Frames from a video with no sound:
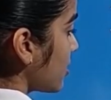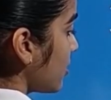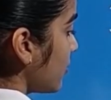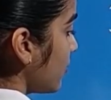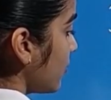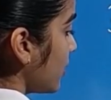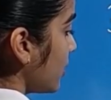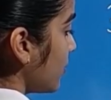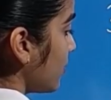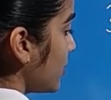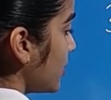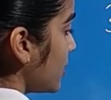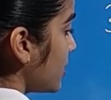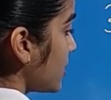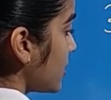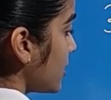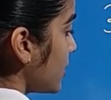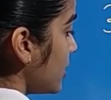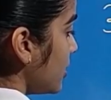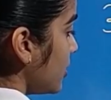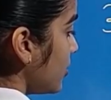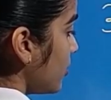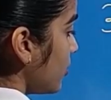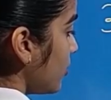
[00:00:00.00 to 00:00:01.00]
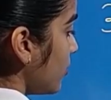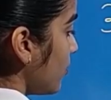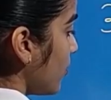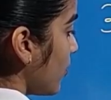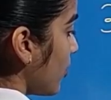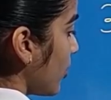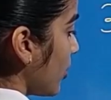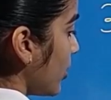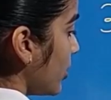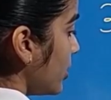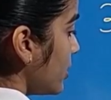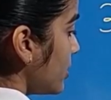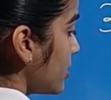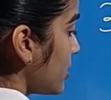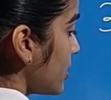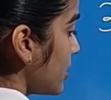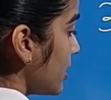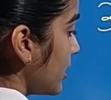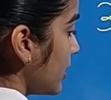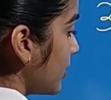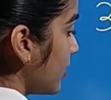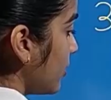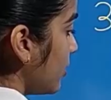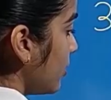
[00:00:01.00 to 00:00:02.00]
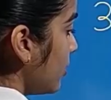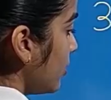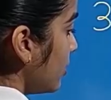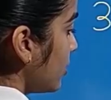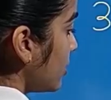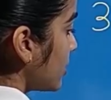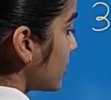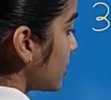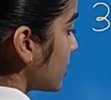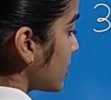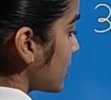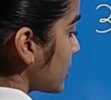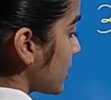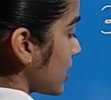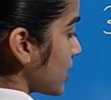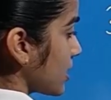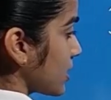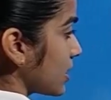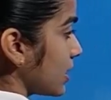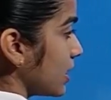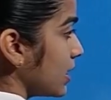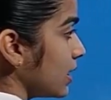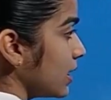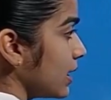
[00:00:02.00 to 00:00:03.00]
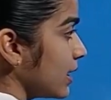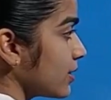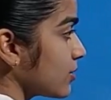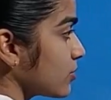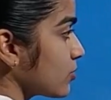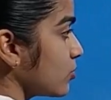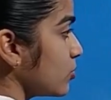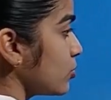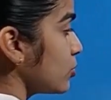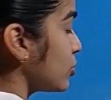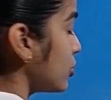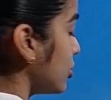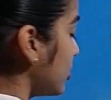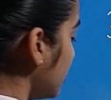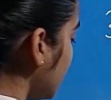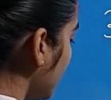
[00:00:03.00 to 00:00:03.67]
will be 0.06. In next question,